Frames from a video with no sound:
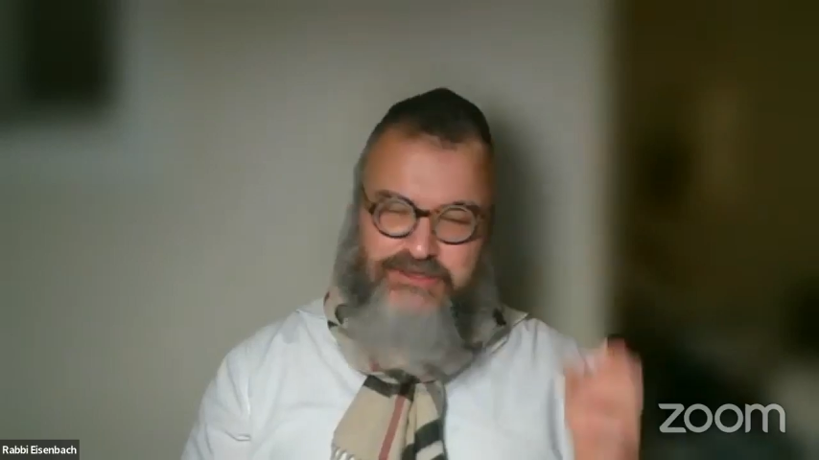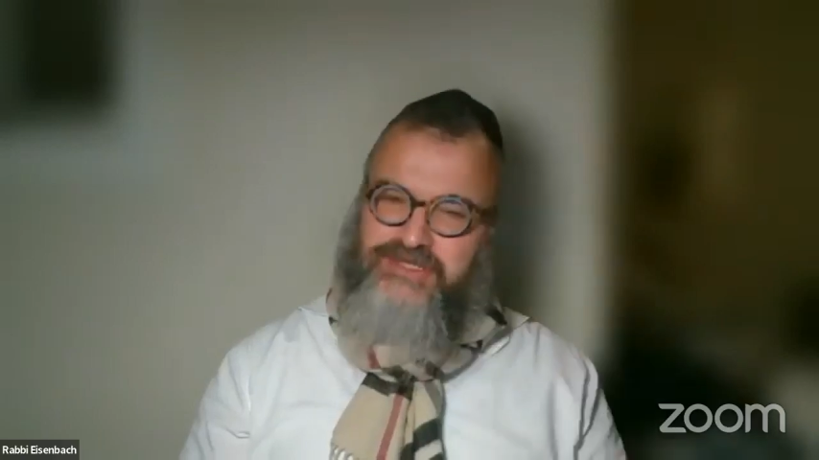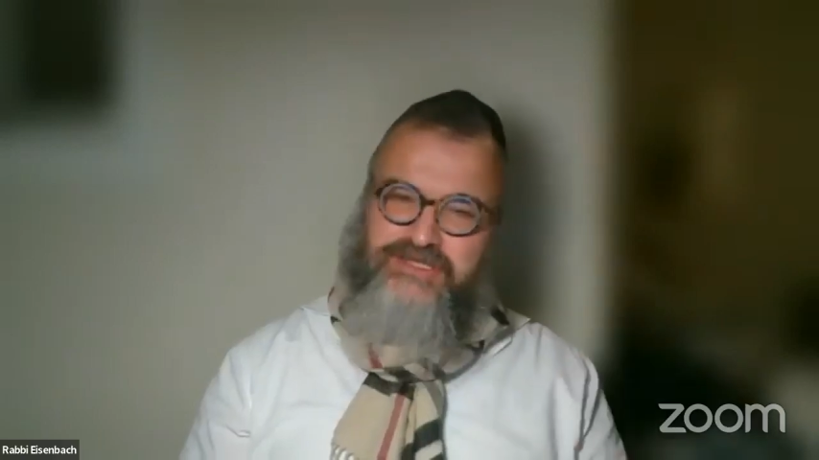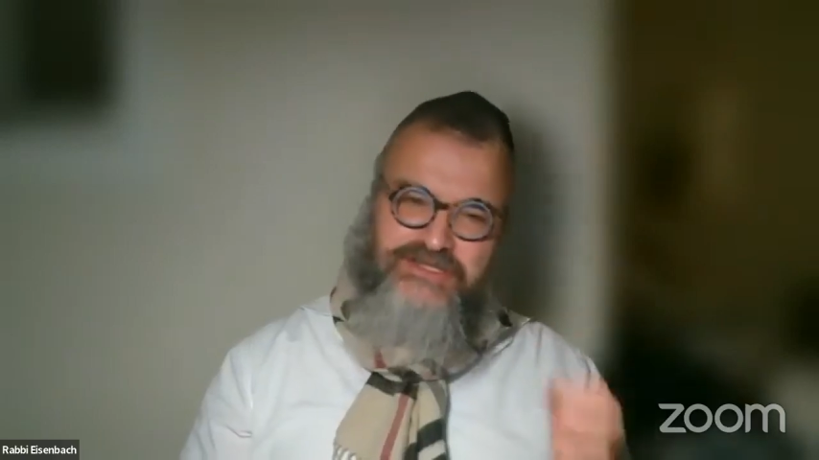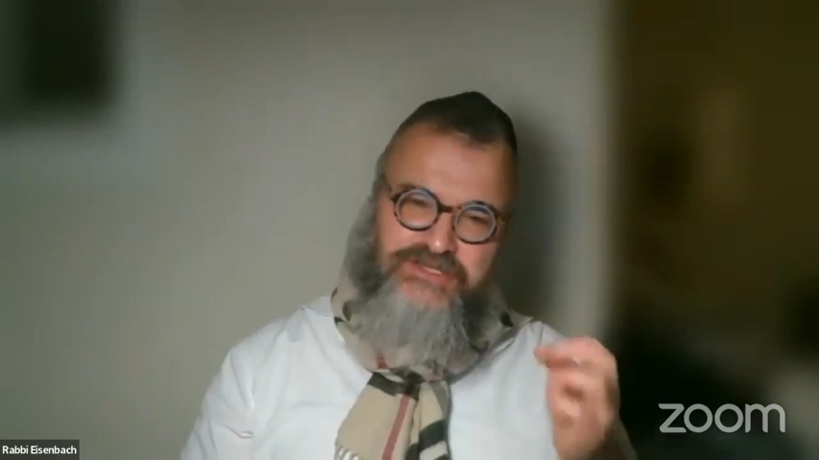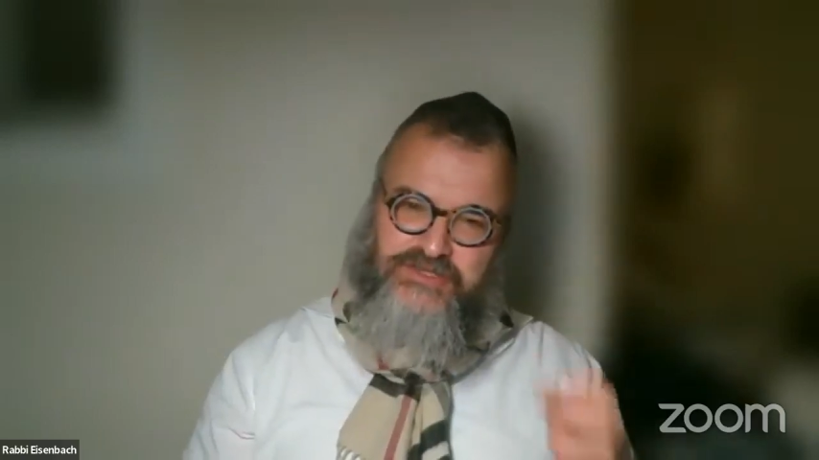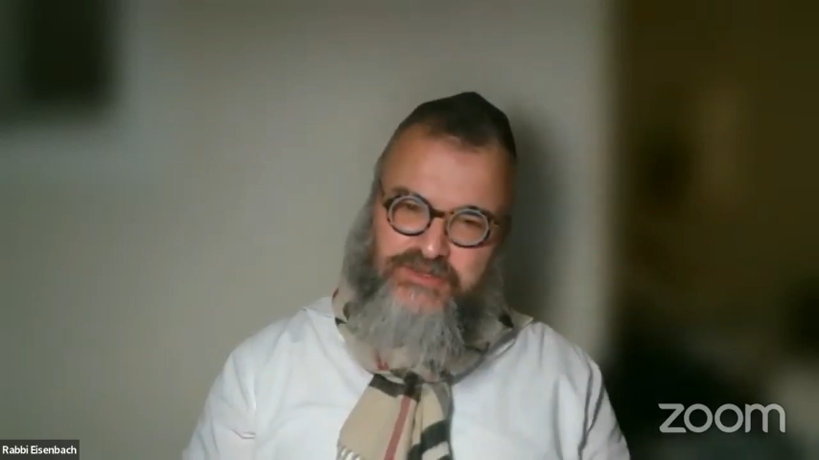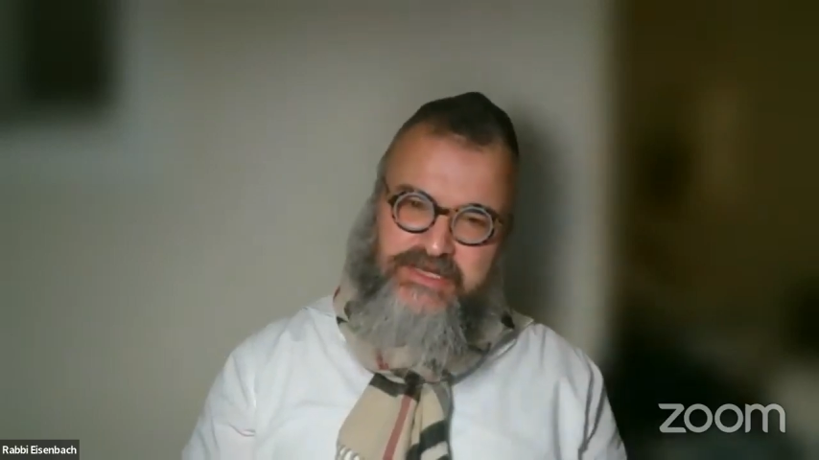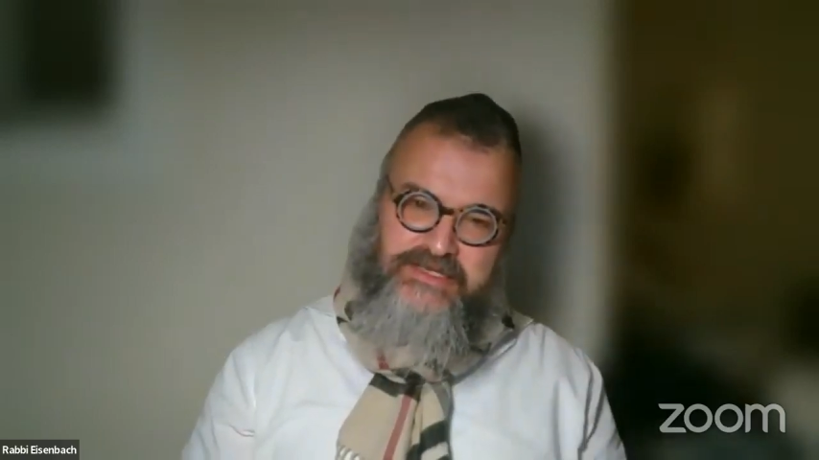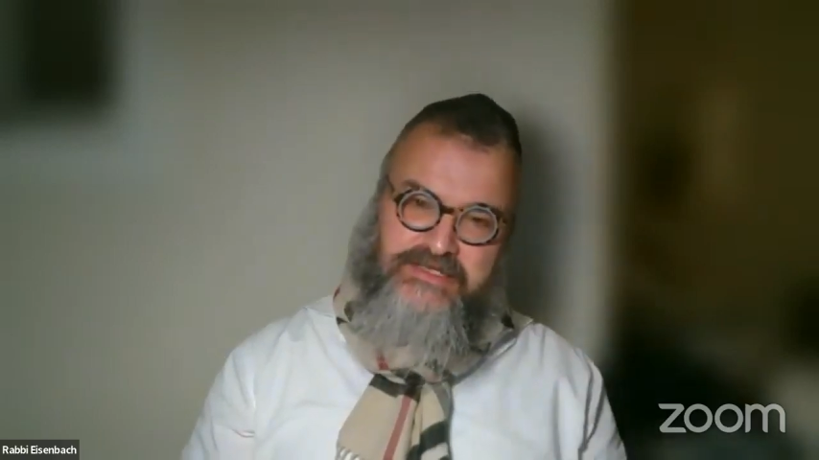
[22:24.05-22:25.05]
traditions
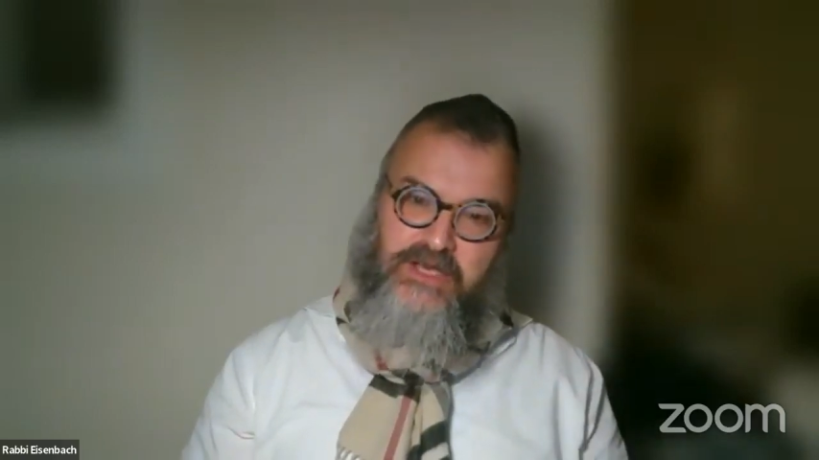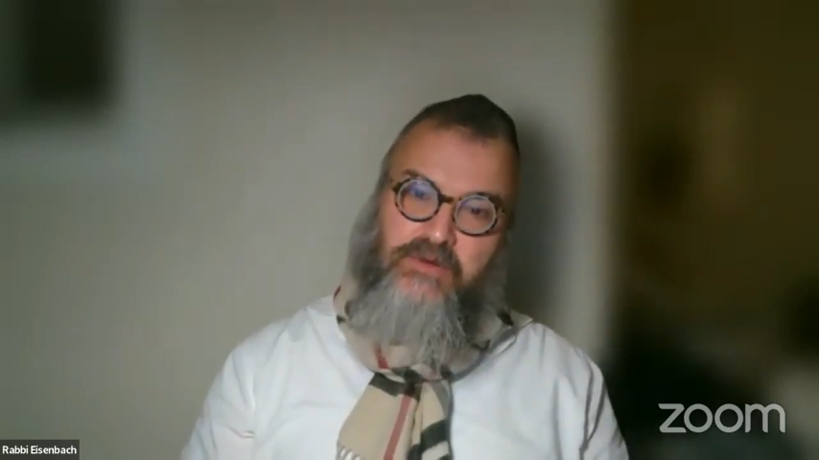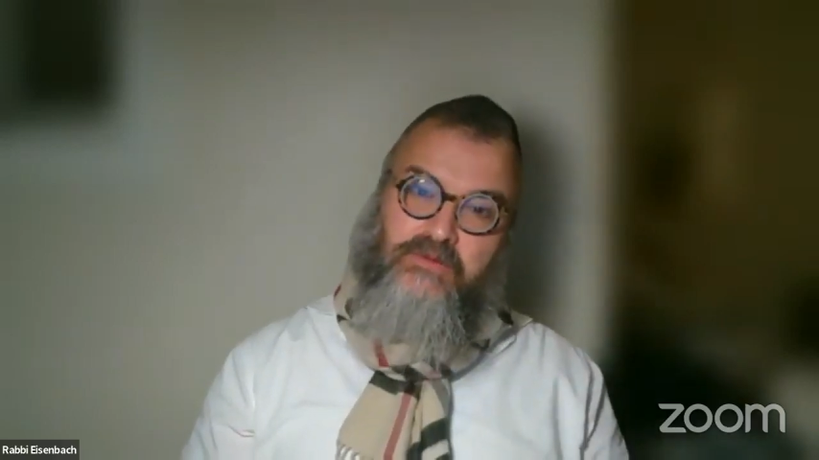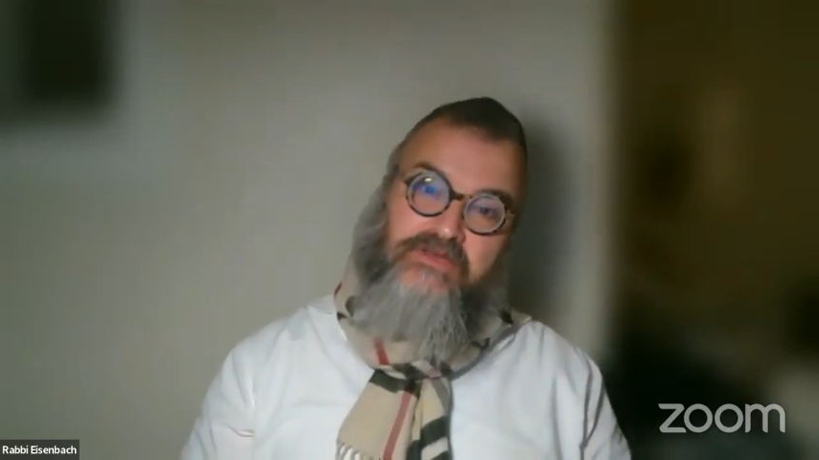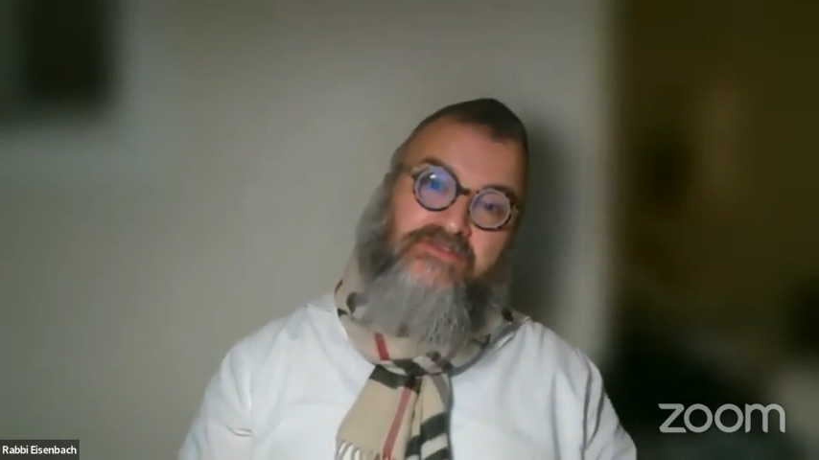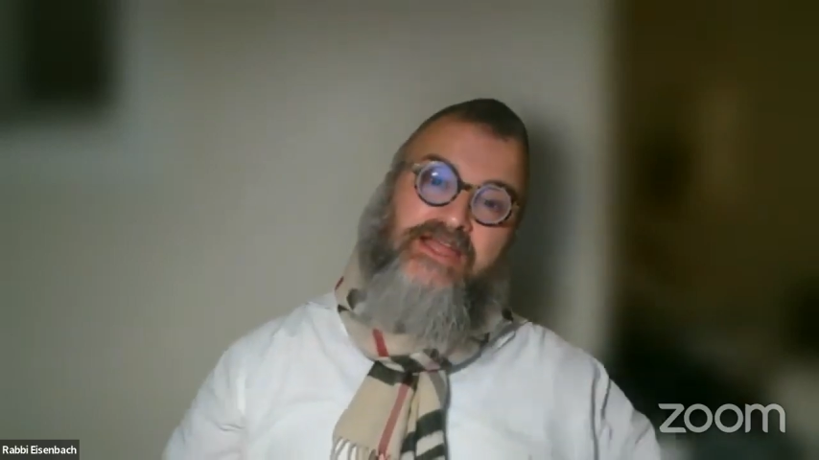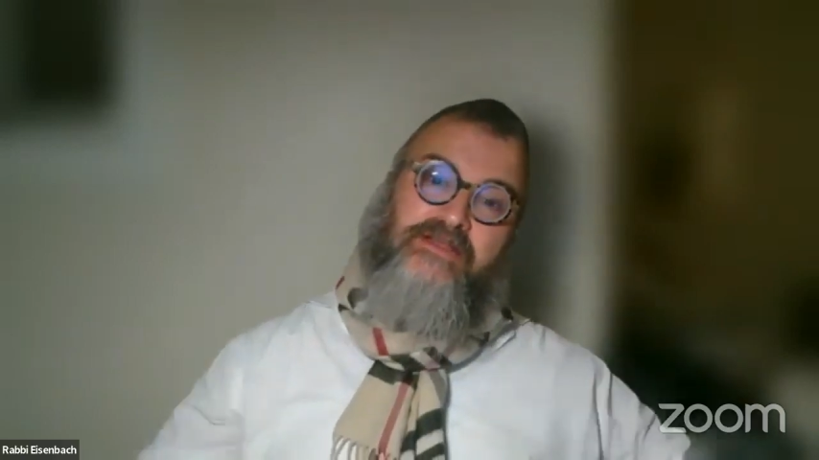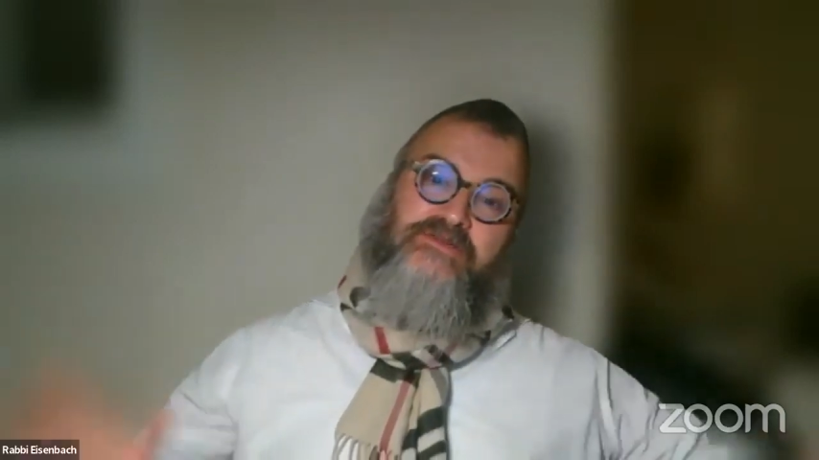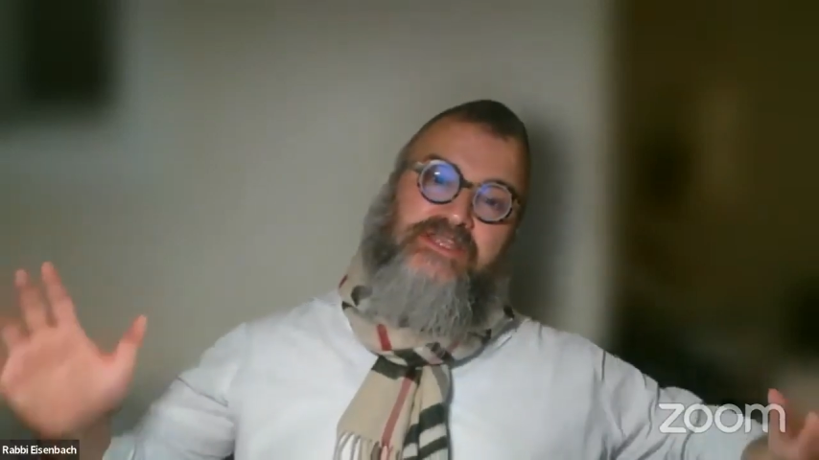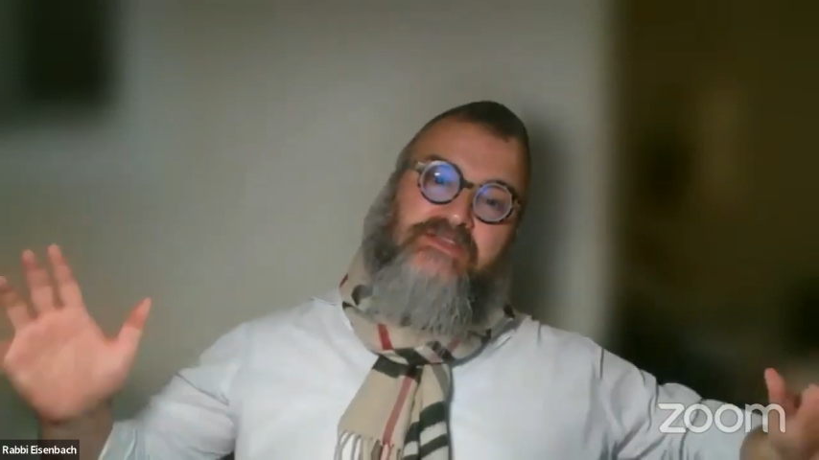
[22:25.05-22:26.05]
and duties, we
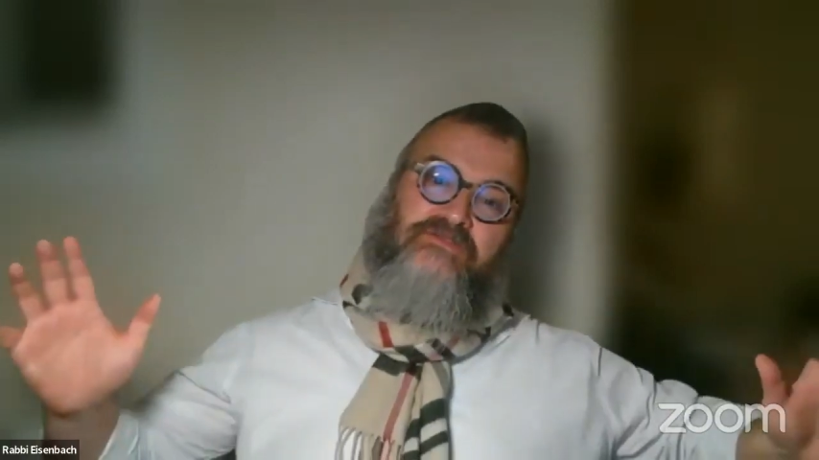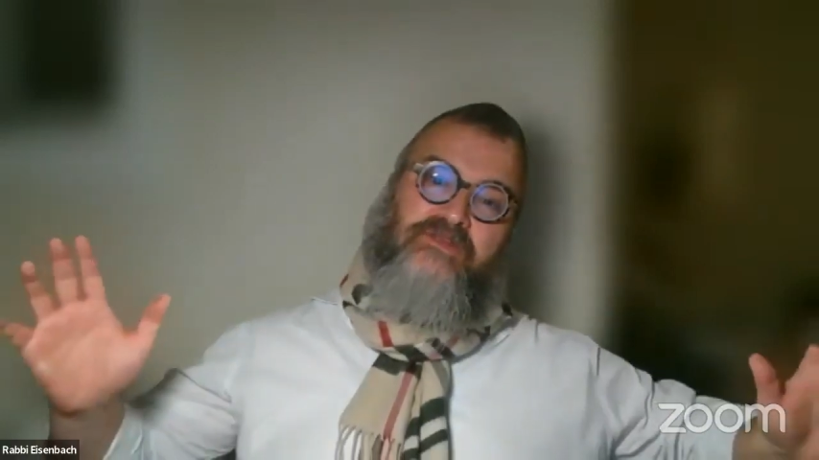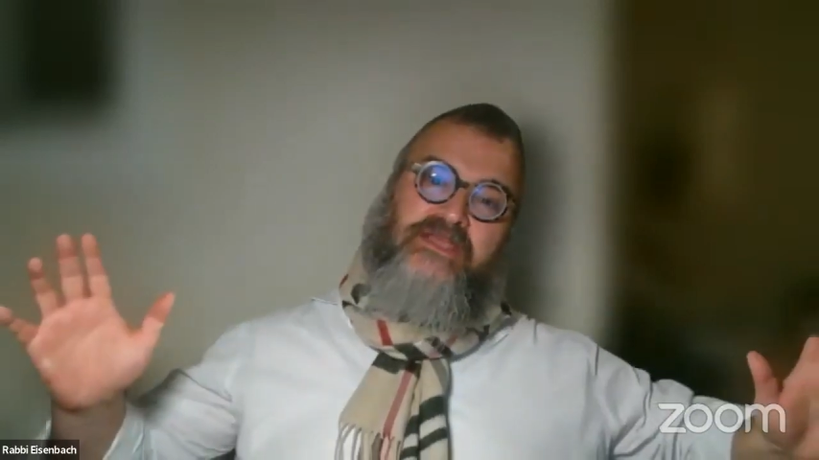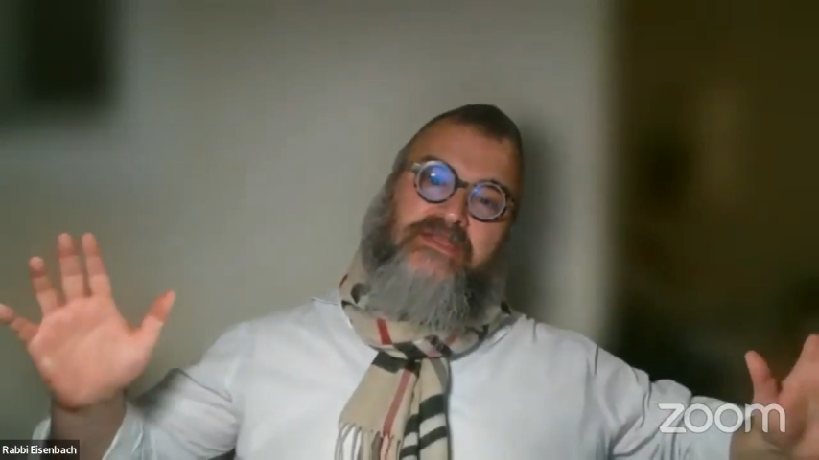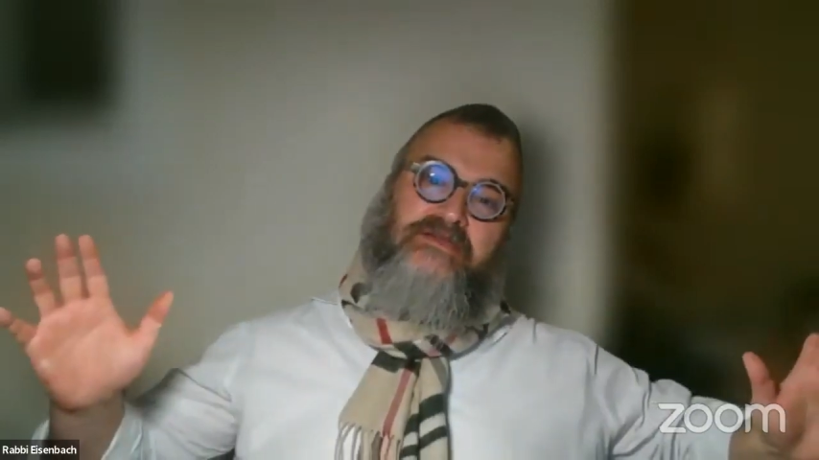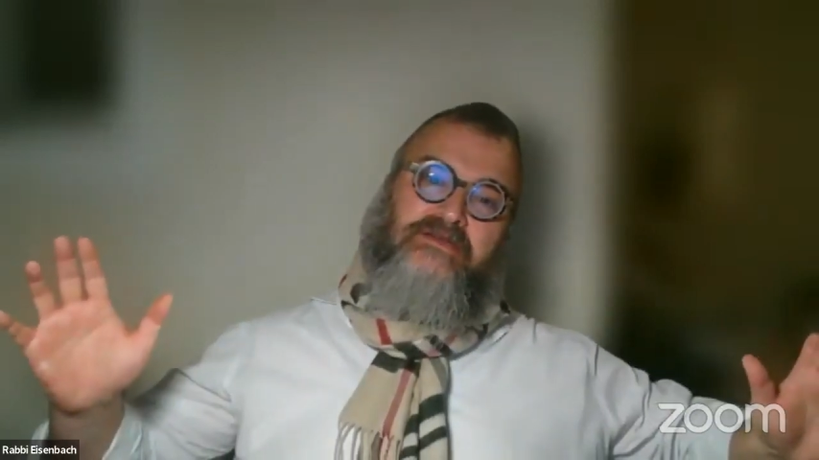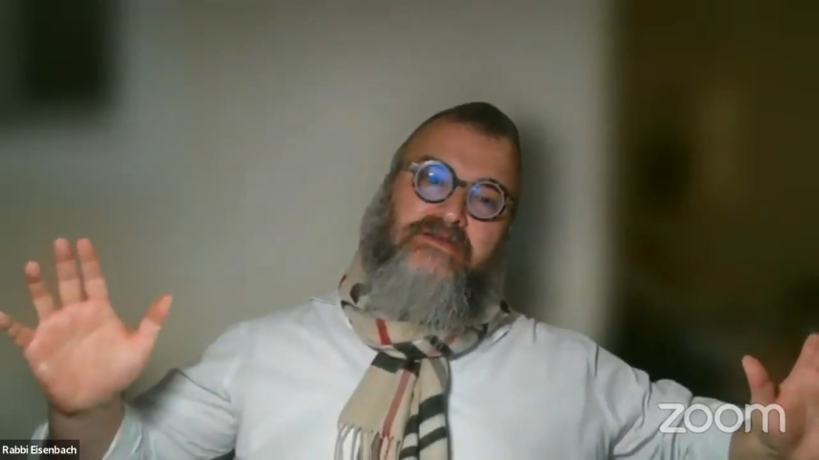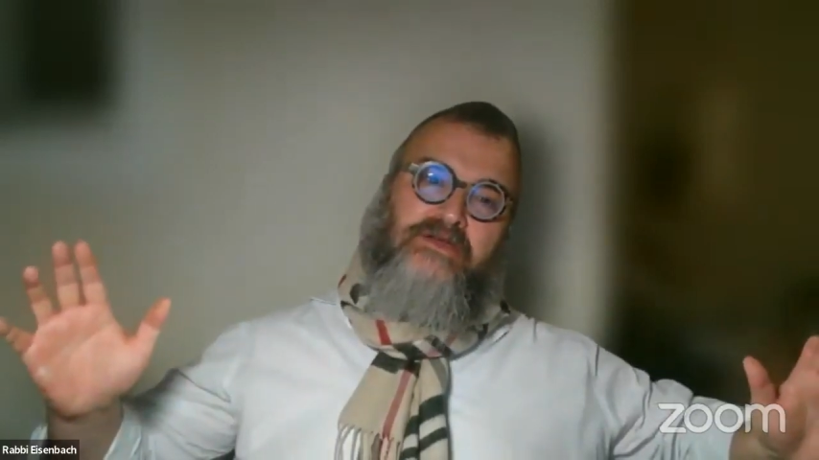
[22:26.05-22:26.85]
finally were set free.